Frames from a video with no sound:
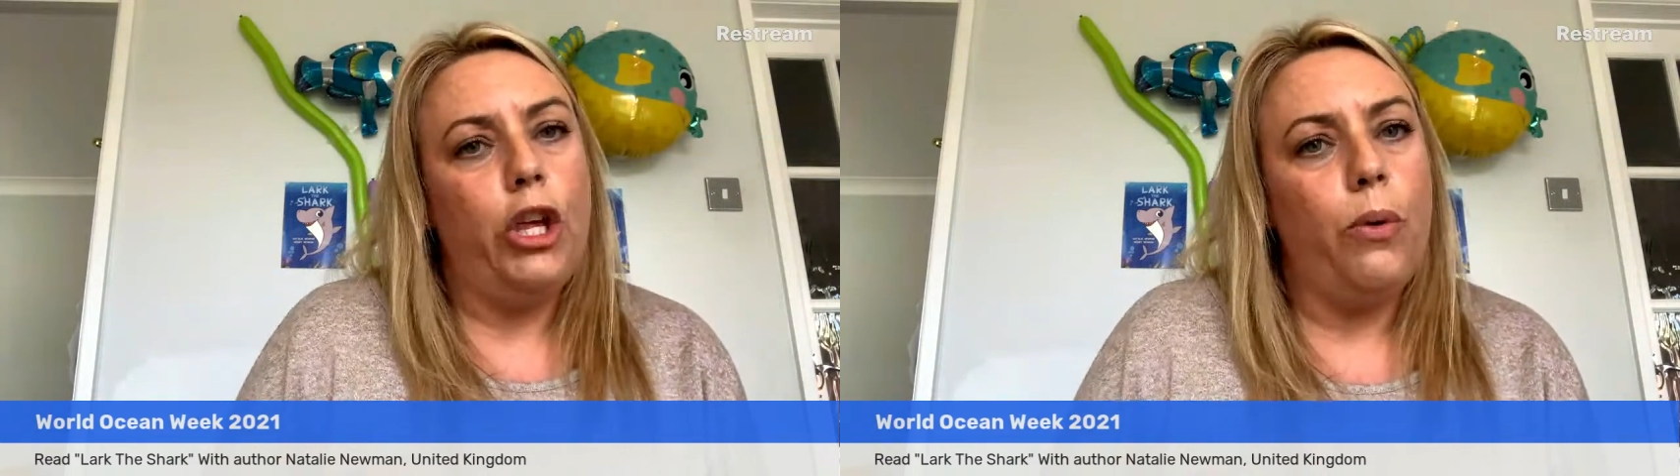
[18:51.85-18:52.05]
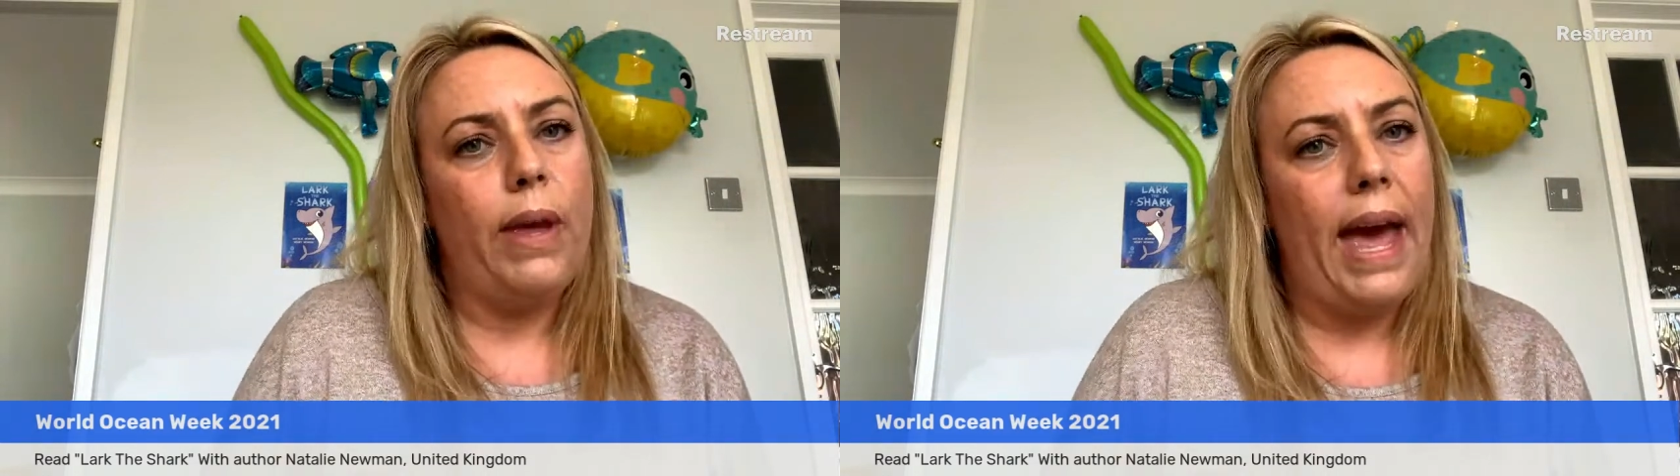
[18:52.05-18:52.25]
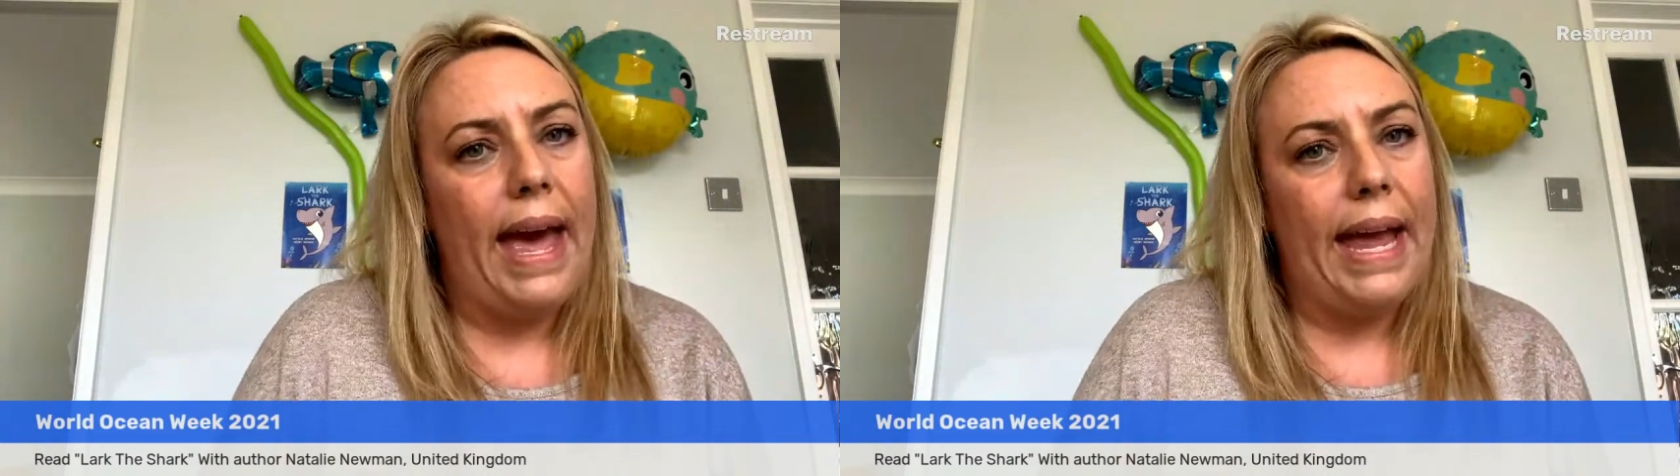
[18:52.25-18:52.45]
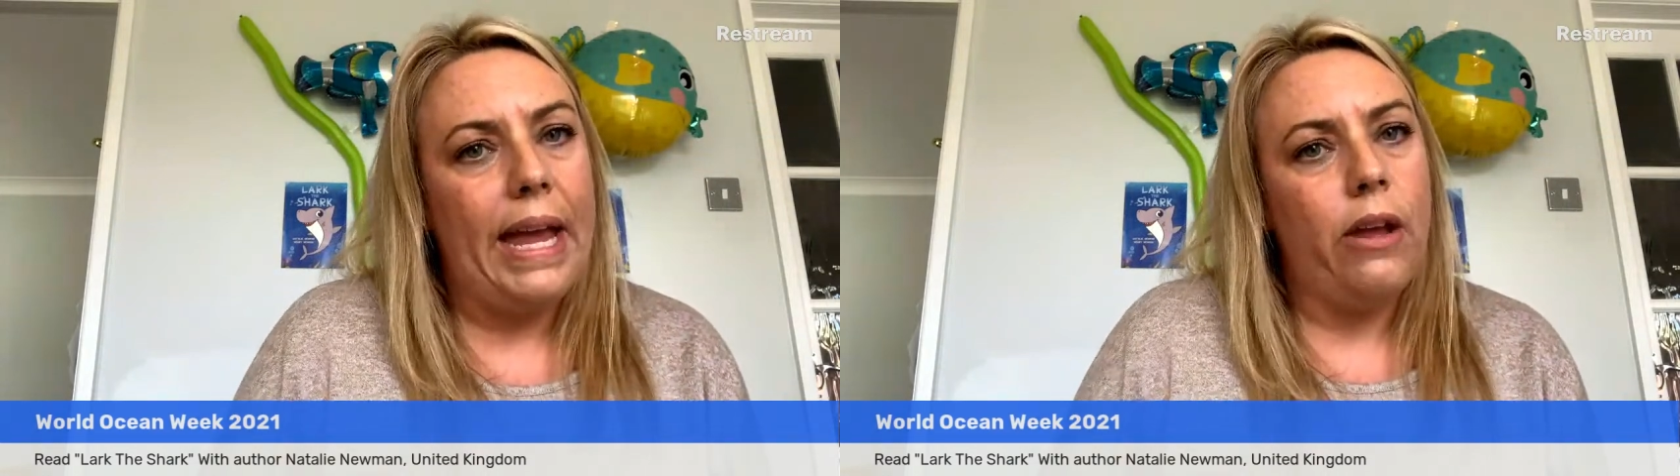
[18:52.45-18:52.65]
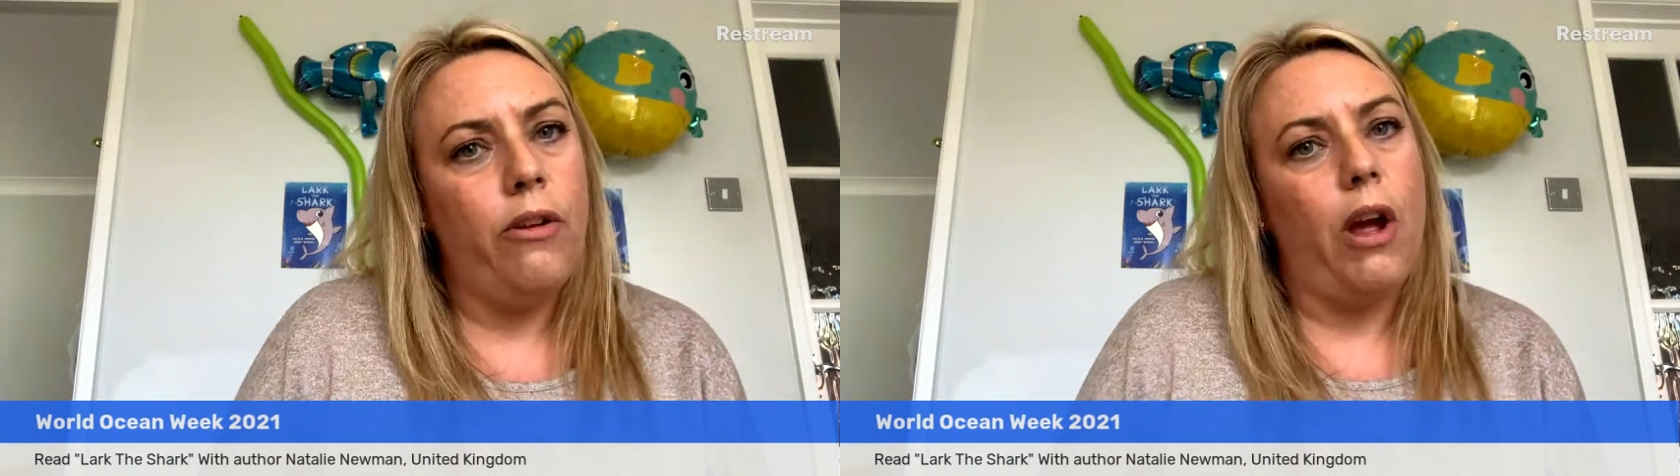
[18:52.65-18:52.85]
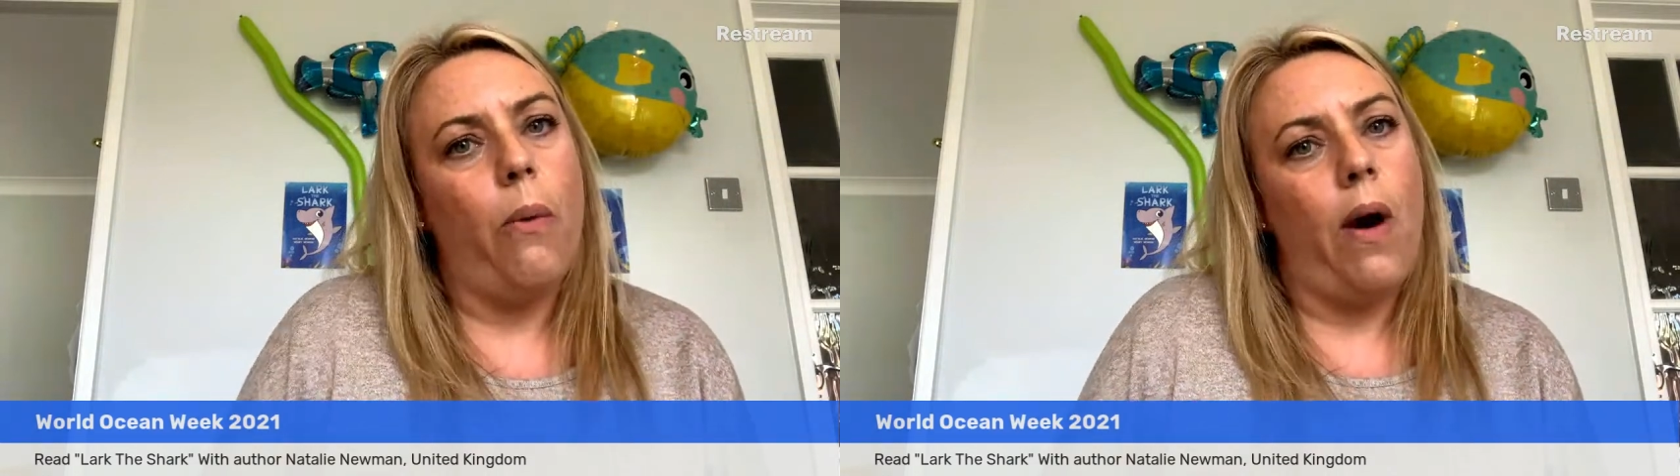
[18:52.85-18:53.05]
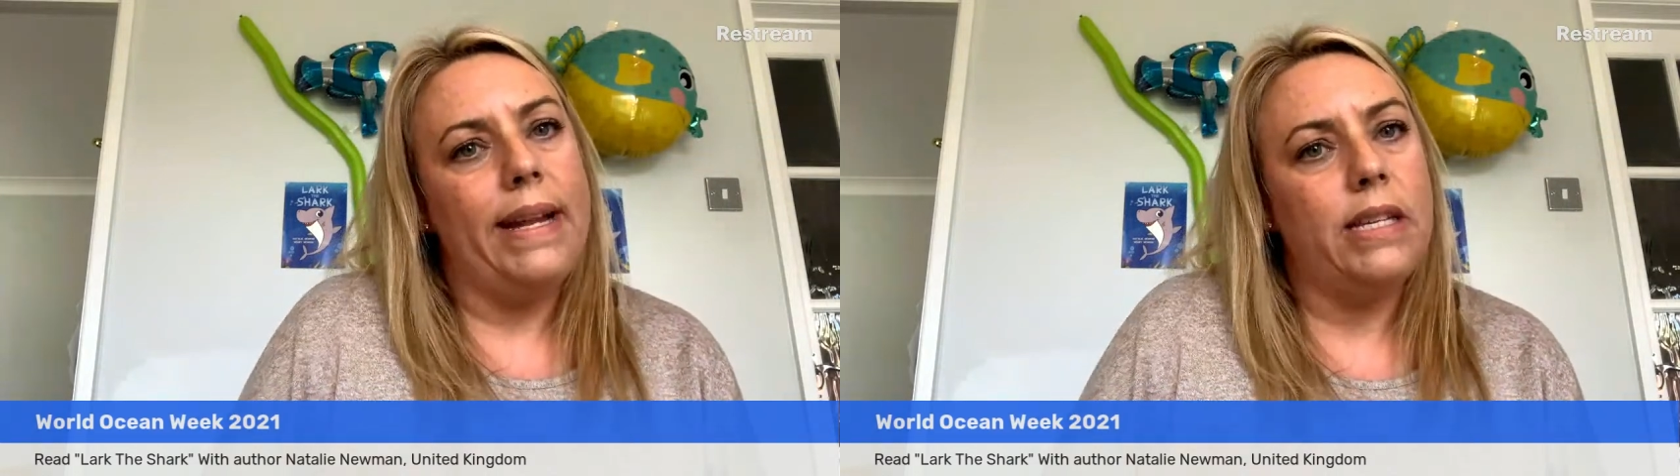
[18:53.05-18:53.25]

the UK, you know,